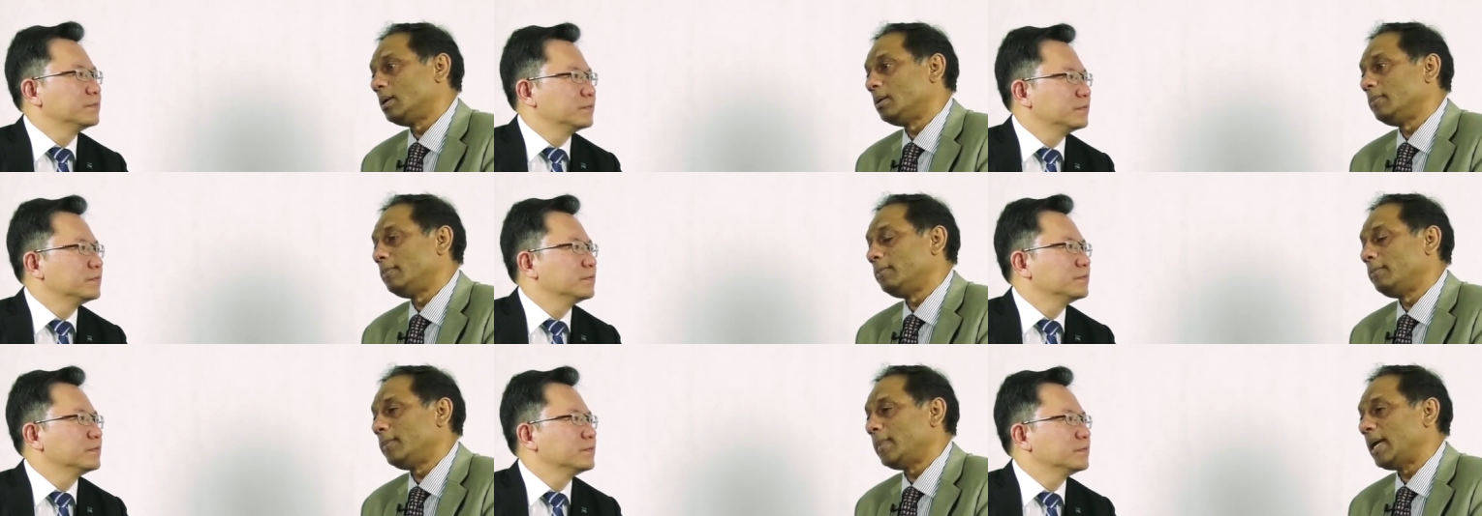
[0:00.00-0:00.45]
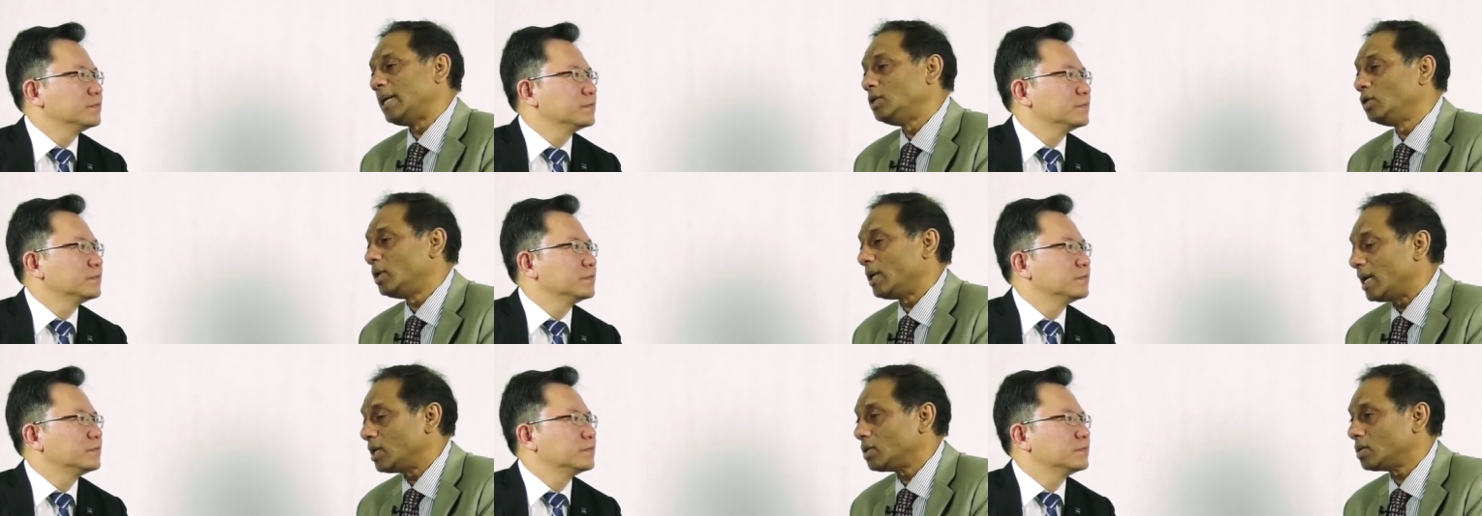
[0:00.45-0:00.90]
Speaker 1: Um,
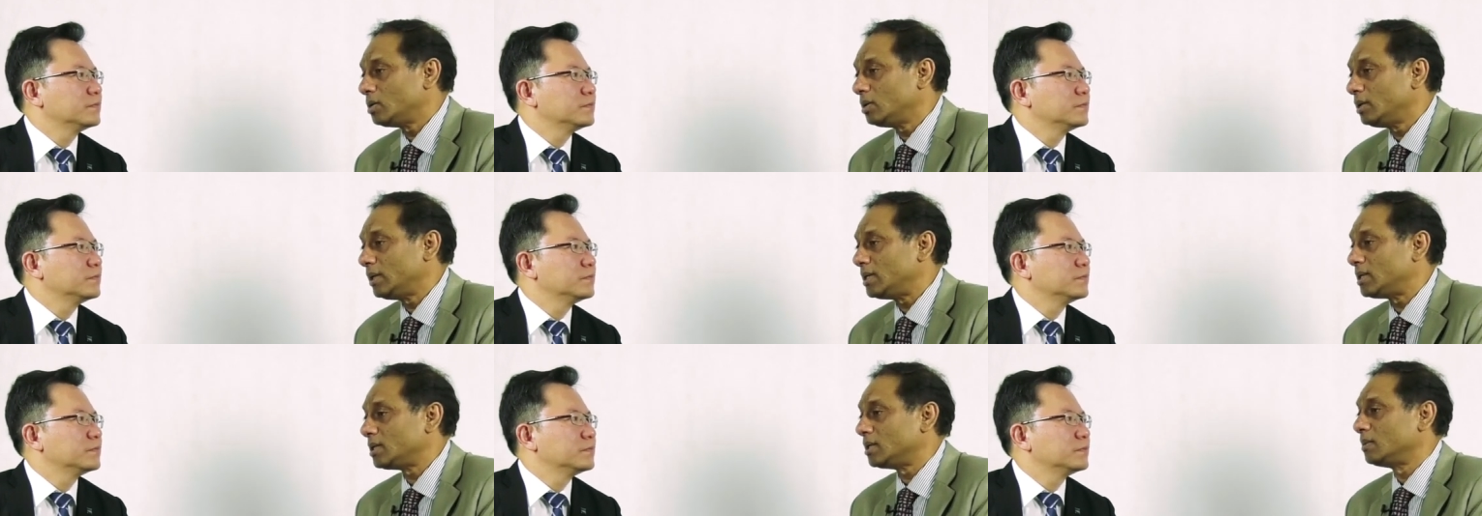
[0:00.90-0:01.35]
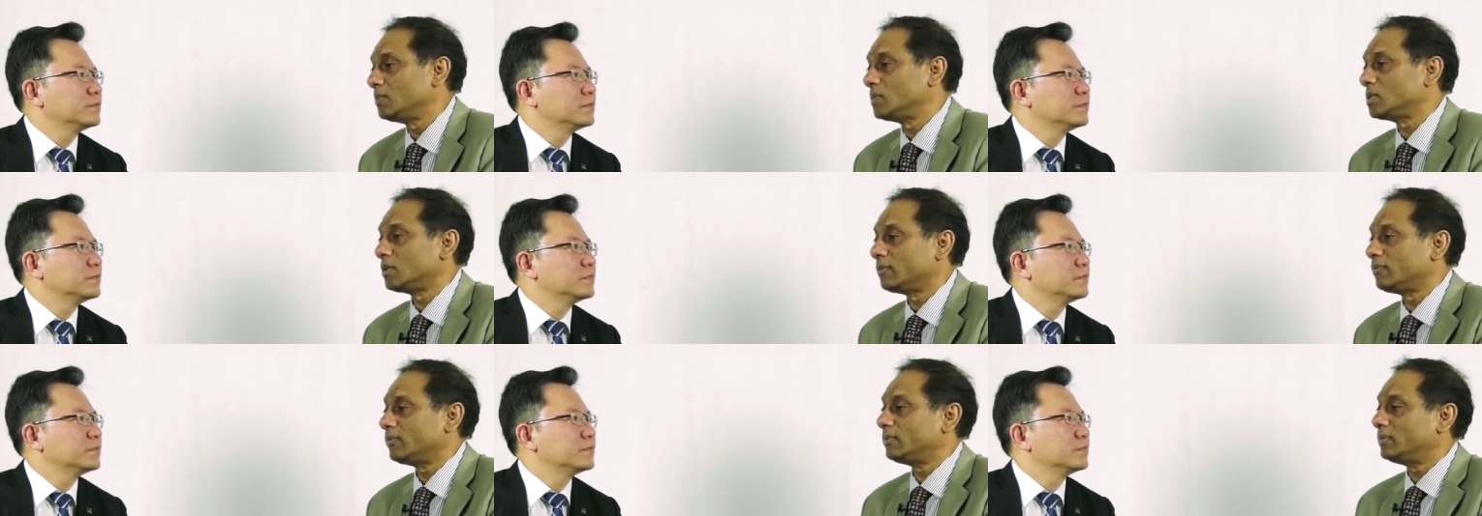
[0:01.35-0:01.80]
educational in
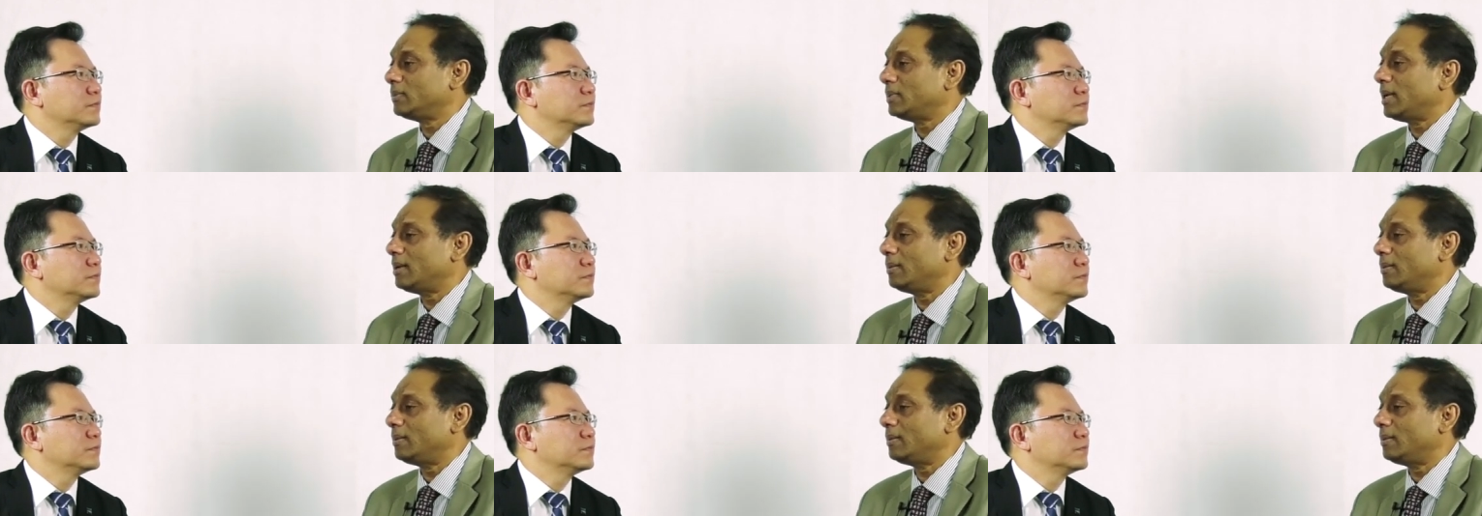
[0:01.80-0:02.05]
terms of